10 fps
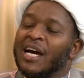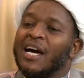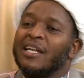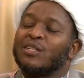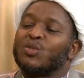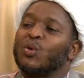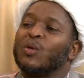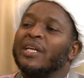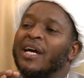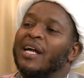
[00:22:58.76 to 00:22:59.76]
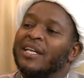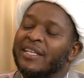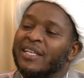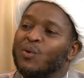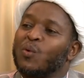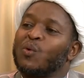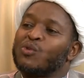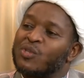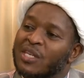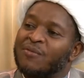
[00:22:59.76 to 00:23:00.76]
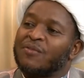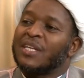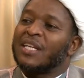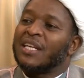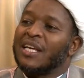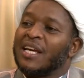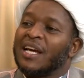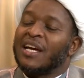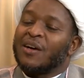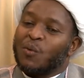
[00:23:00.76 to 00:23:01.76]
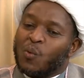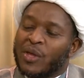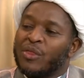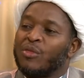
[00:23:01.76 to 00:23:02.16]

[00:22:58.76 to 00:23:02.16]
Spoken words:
And it's only Ali who was gifted with